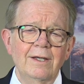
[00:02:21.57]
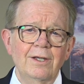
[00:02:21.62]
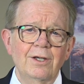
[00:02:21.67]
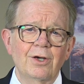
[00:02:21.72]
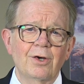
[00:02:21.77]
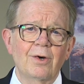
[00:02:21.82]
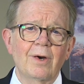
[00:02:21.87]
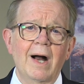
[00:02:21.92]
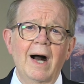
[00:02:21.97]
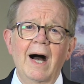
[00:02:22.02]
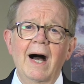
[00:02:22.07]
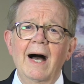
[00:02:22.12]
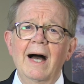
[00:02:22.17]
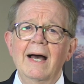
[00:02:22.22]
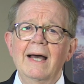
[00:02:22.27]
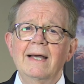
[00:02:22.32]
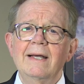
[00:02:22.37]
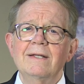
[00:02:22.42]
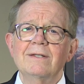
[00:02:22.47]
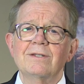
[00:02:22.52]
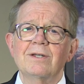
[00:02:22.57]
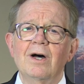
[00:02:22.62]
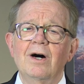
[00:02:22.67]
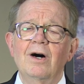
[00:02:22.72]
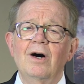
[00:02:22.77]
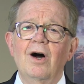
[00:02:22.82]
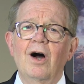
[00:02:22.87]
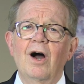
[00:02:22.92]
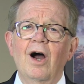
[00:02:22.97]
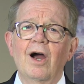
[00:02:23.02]
Your eyes
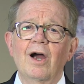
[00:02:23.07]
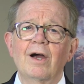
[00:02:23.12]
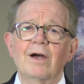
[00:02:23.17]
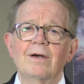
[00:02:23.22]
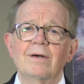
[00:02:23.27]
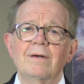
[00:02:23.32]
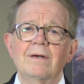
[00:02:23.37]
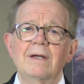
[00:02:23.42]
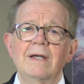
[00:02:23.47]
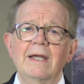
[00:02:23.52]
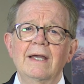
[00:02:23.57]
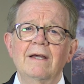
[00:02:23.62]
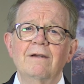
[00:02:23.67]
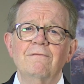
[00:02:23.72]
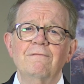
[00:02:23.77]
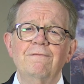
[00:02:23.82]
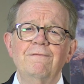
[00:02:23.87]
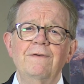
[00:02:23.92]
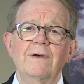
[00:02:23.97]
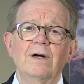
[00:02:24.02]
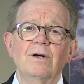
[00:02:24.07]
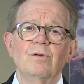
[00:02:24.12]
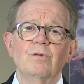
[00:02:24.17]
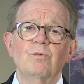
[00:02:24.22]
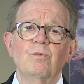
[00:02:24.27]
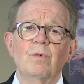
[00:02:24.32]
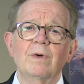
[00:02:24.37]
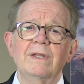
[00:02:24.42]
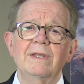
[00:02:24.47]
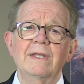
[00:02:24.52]
are infilled
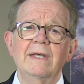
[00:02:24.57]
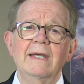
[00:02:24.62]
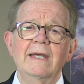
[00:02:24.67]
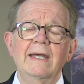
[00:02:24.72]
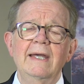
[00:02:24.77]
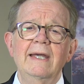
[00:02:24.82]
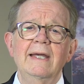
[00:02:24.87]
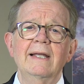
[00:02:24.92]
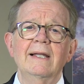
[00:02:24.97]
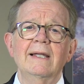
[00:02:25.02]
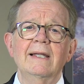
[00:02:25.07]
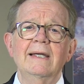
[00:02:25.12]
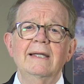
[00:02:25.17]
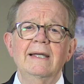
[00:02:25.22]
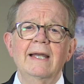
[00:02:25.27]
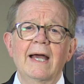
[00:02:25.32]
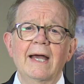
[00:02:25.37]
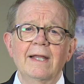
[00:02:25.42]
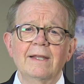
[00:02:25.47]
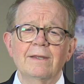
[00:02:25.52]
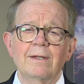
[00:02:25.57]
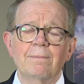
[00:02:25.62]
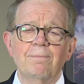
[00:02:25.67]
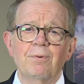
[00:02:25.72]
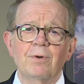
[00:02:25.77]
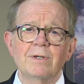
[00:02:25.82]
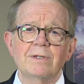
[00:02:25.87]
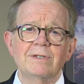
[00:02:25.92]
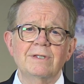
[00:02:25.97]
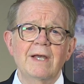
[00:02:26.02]
with the healing and the
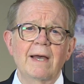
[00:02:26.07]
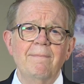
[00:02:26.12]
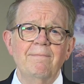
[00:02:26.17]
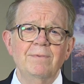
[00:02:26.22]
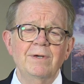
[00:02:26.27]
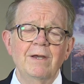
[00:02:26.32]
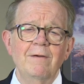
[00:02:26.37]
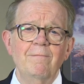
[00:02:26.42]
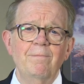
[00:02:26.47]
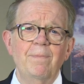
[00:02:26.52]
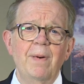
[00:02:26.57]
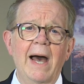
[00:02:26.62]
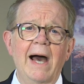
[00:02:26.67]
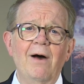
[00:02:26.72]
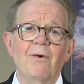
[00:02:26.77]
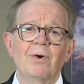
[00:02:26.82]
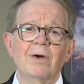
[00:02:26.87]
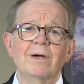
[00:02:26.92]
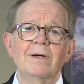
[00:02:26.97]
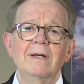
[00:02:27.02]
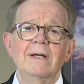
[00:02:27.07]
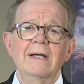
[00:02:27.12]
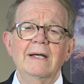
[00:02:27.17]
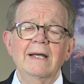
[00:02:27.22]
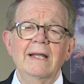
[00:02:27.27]
perceptive power